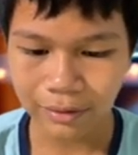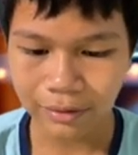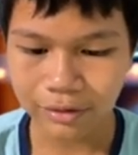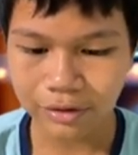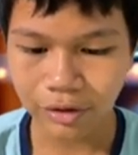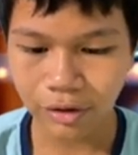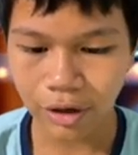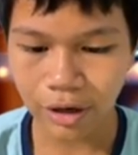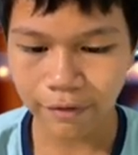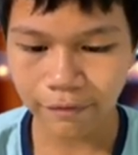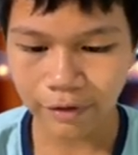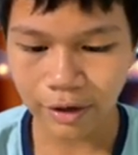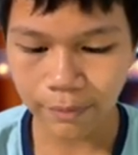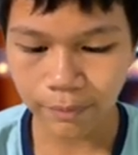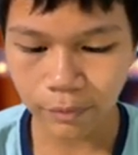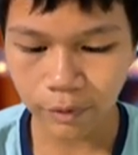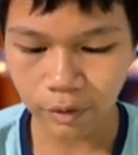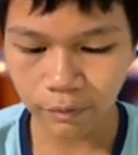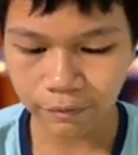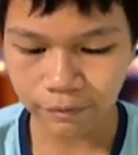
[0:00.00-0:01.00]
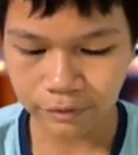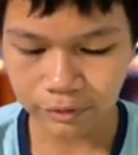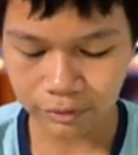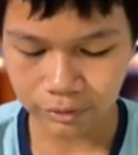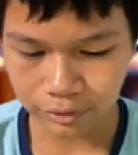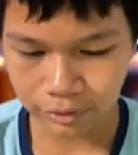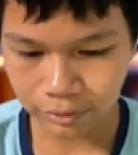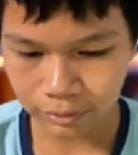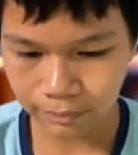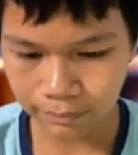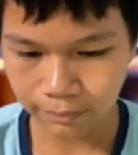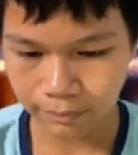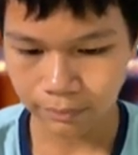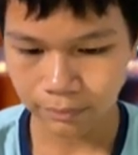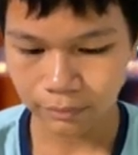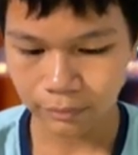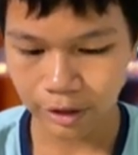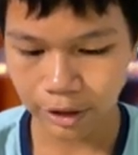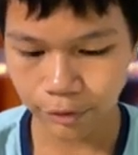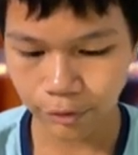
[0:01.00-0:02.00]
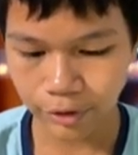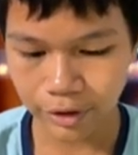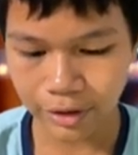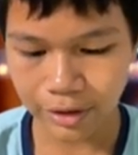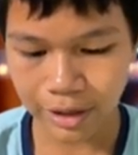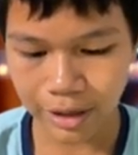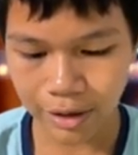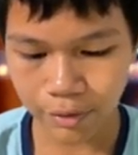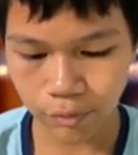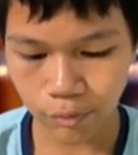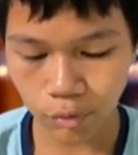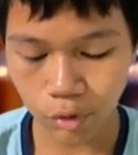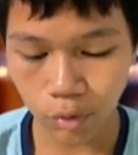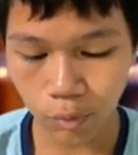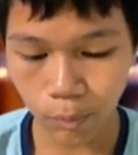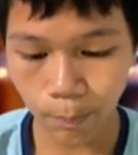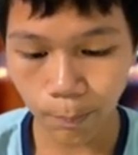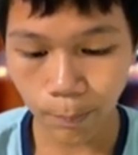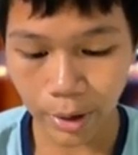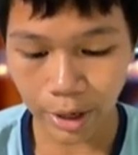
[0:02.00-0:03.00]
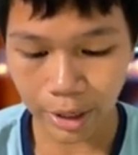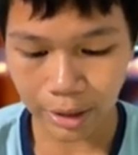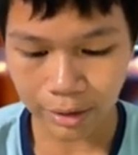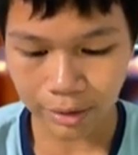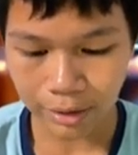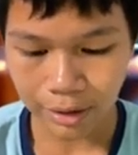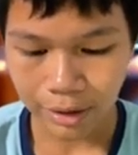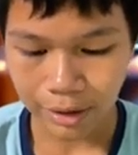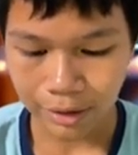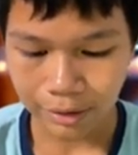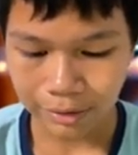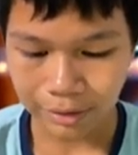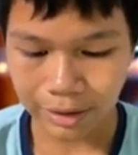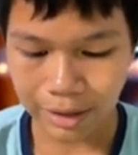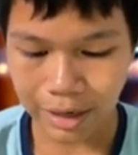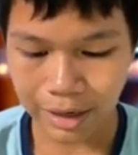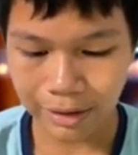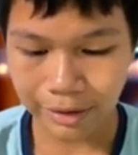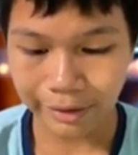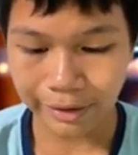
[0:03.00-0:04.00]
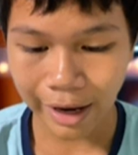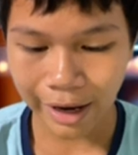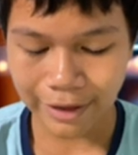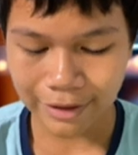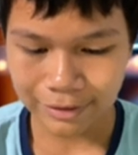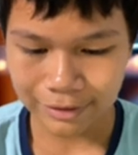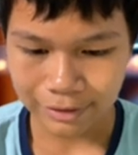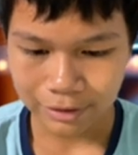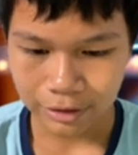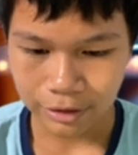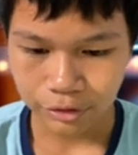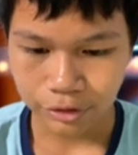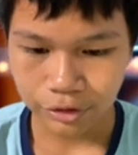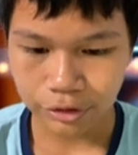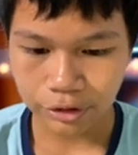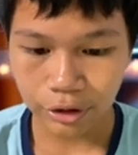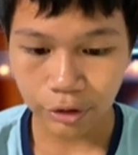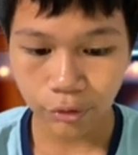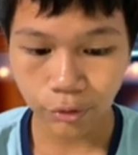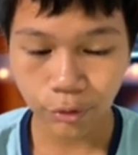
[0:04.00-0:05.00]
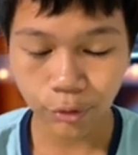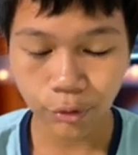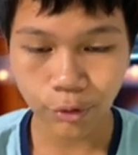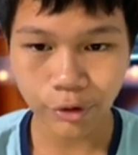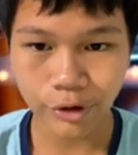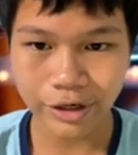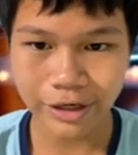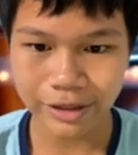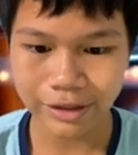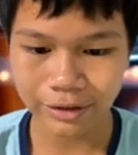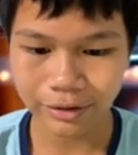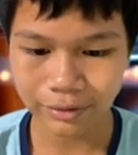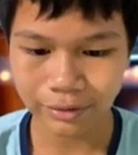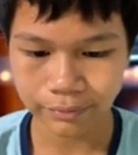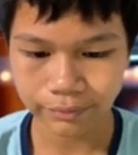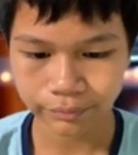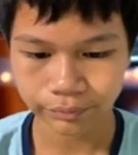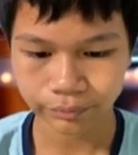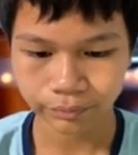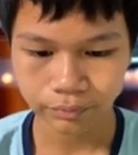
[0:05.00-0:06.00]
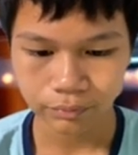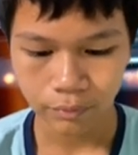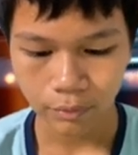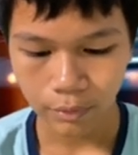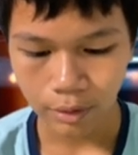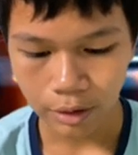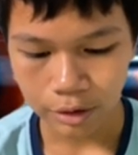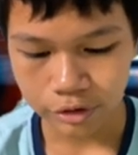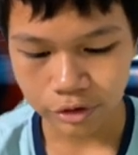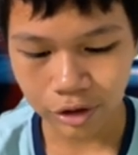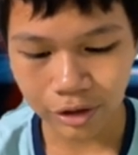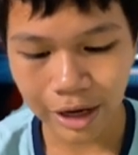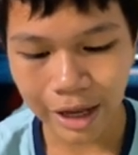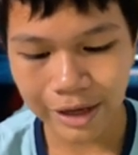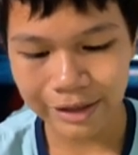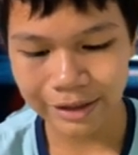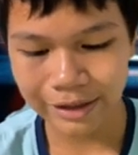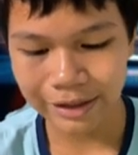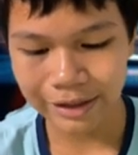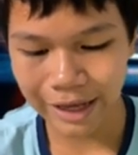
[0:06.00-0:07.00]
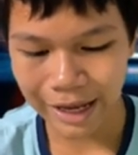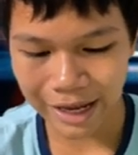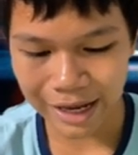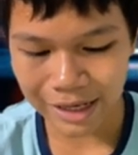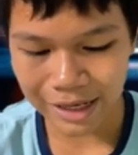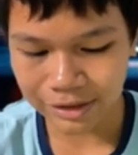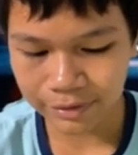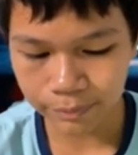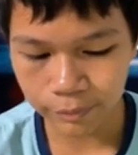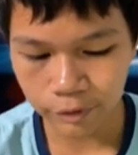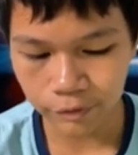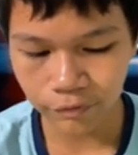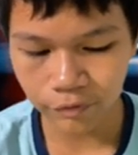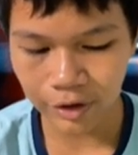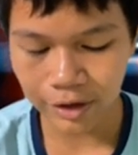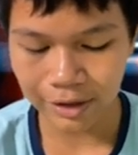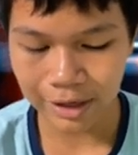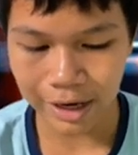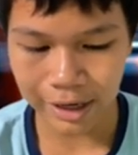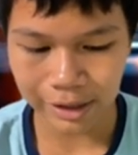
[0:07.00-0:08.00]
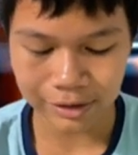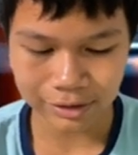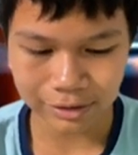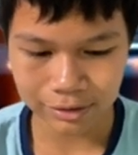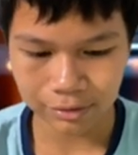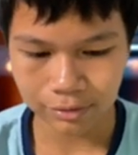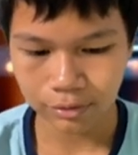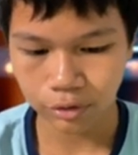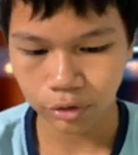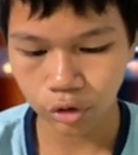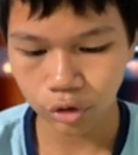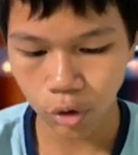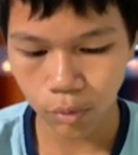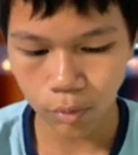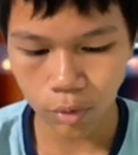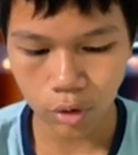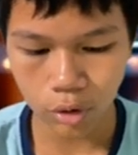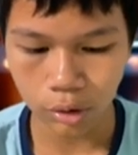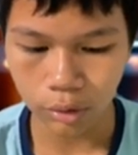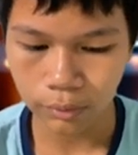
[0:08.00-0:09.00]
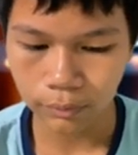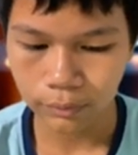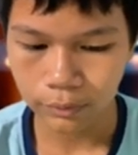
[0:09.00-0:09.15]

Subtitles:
So if they move the queen there, will pin the knight to the queen, so they can't move their knight no more.